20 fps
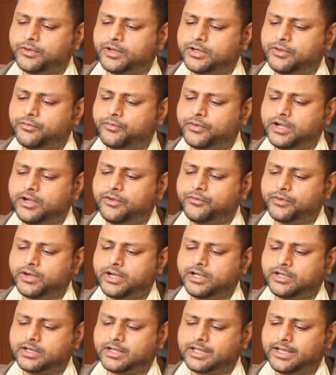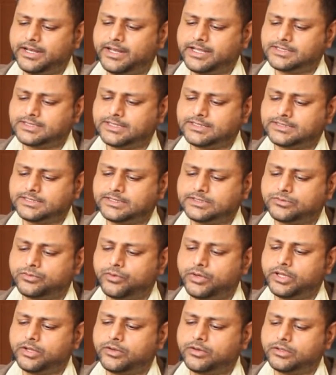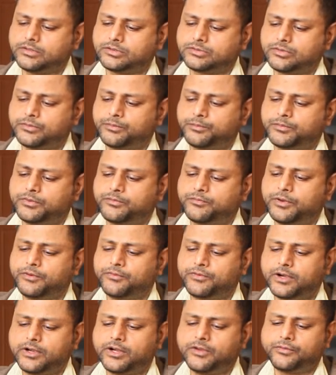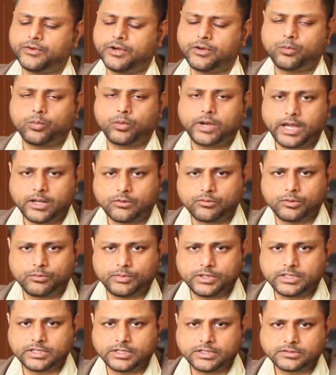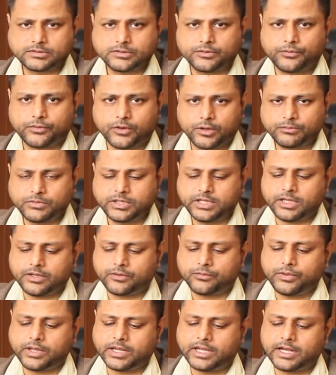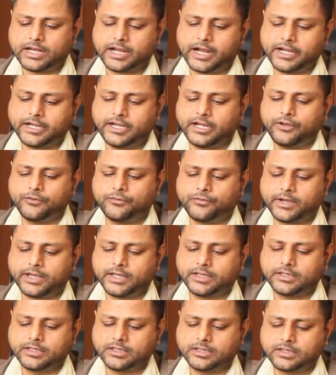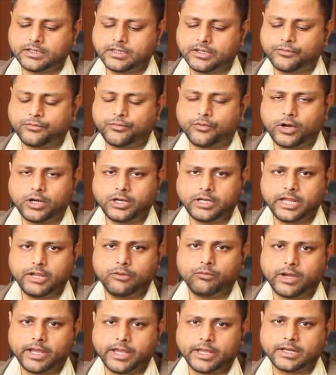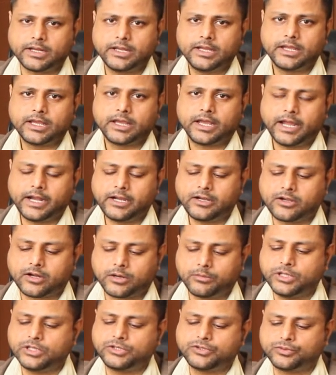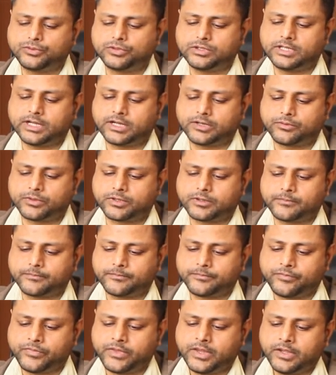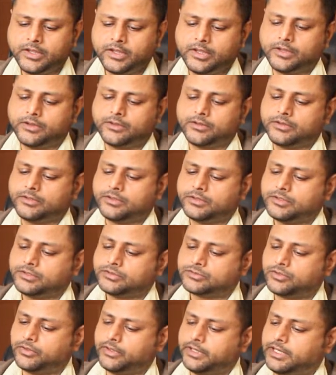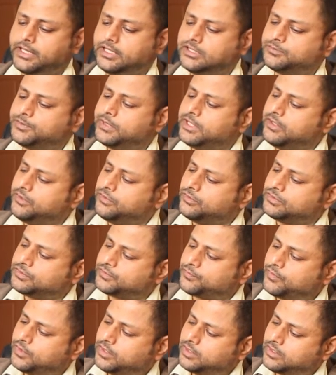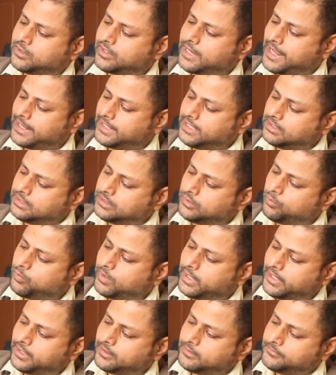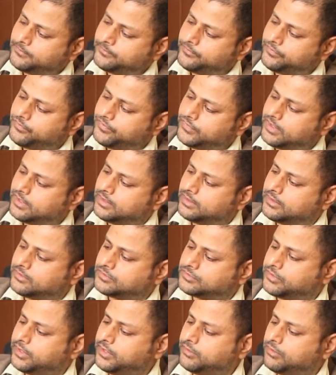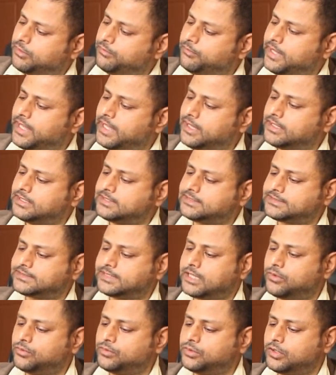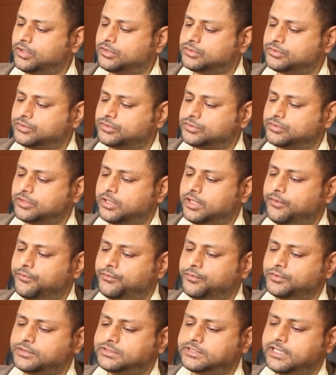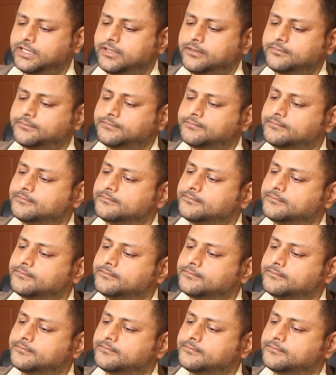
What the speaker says: different connections is going on, so different wire will be there. So from there we can identify the faulty wire and troubleshoot that one. So it is being used for tracking the wire. So it will make a sound also. So if you see,